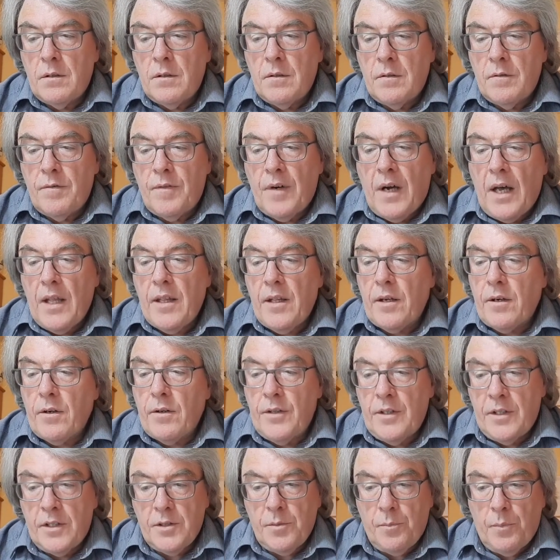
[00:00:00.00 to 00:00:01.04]
Father,
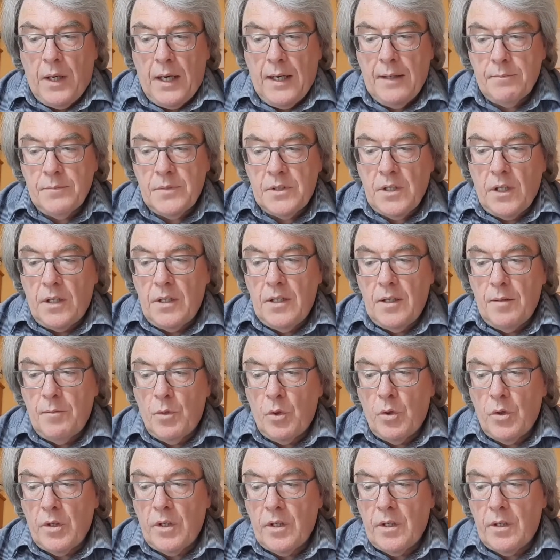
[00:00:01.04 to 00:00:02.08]
on this Palm Sunday
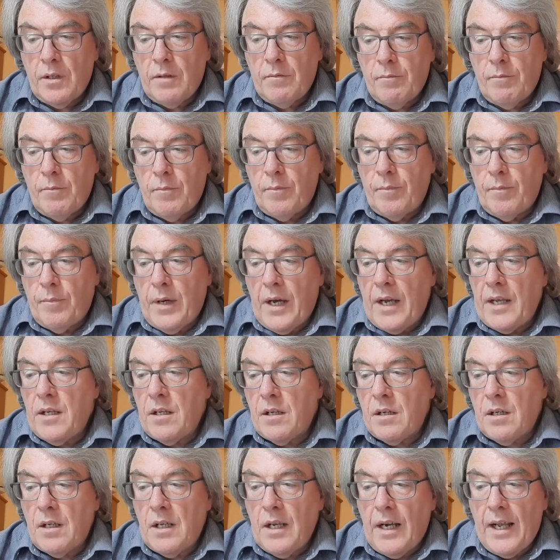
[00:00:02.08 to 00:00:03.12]
morning, by your
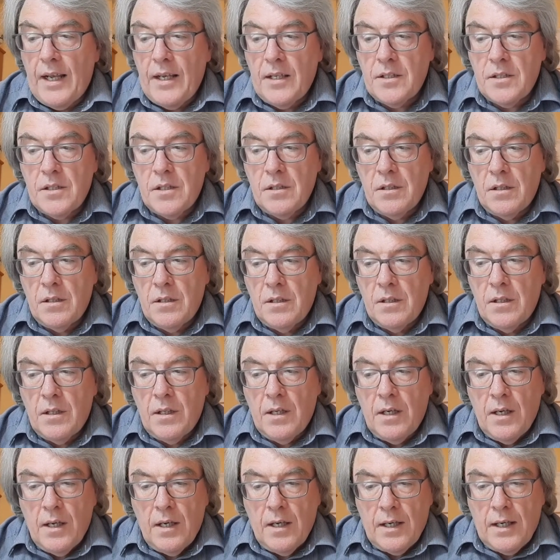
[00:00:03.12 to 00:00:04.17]
grace,
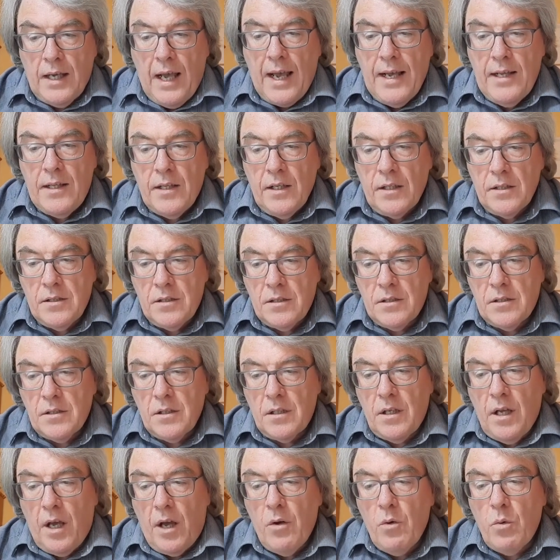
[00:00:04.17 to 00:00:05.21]
guide us in
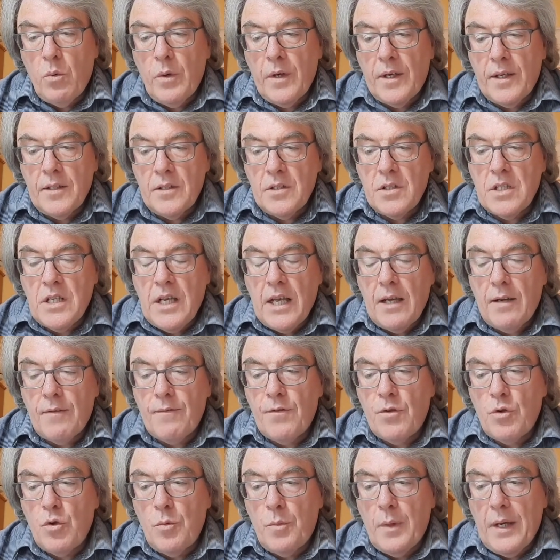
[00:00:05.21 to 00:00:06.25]
how we can serve
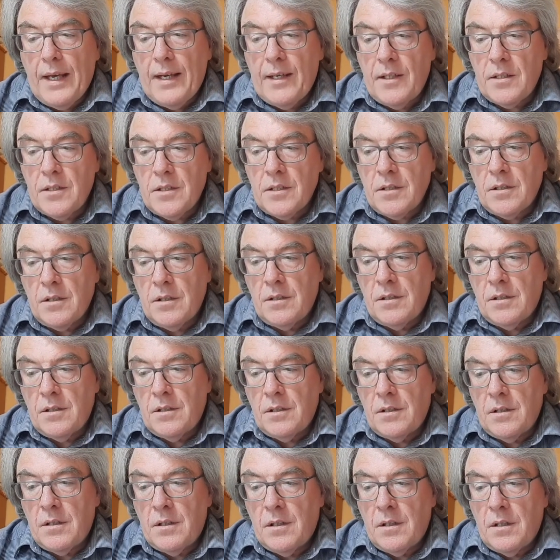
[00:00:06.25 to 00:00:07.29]
you best.
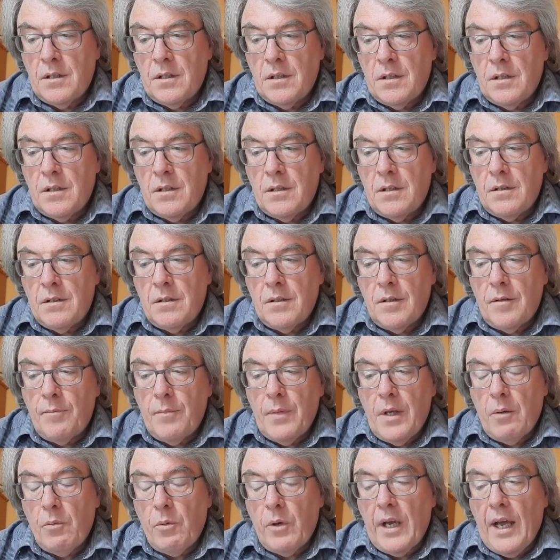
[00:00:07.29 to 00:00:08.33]
And
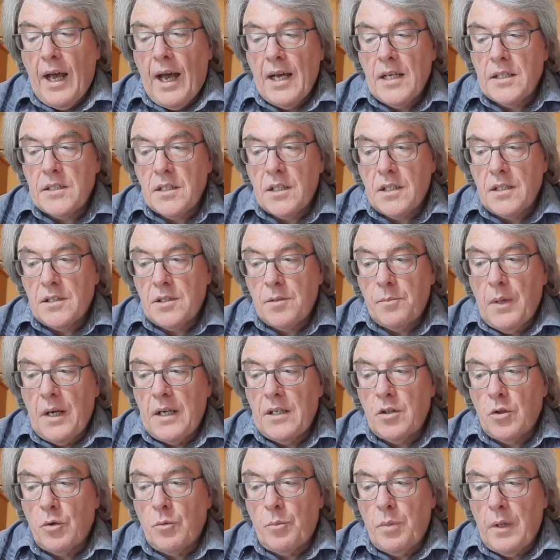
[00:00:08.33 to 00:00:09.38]
may we ask a
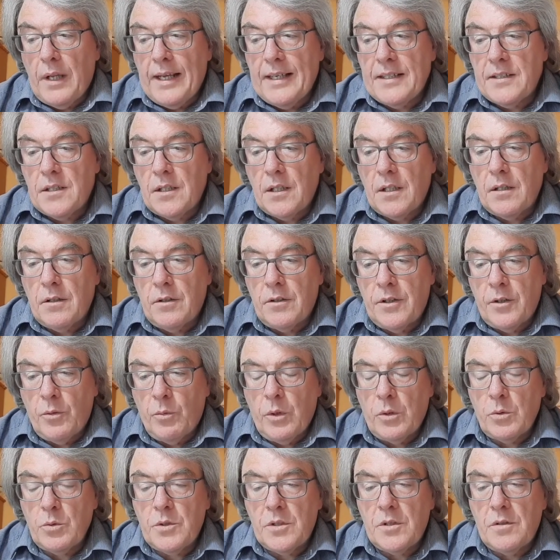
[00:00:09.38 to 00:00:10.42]
special blessing on the
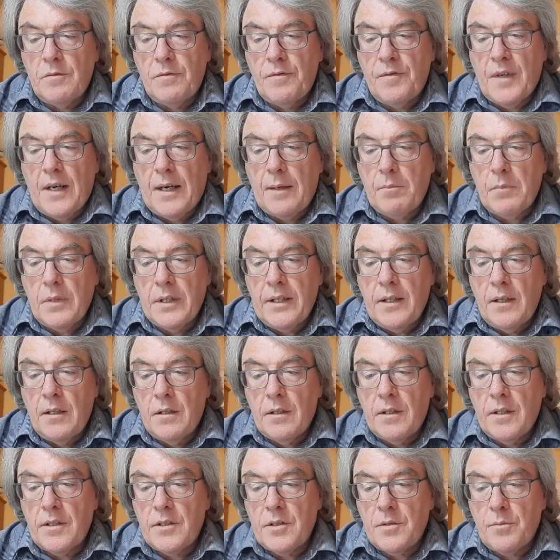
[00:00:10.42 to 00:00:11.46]
Wilson family
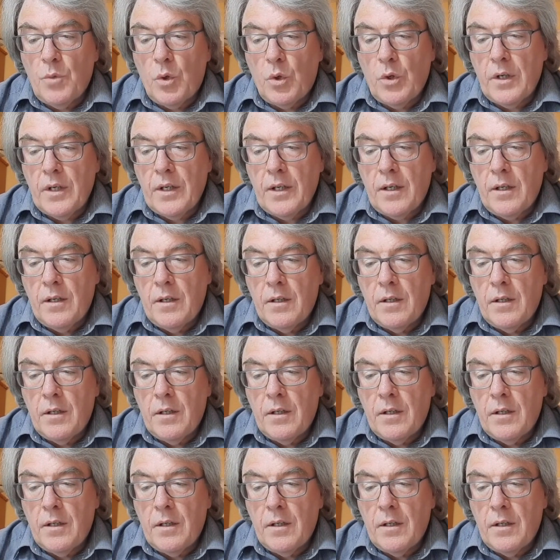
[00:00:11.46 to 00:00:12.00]
this morning.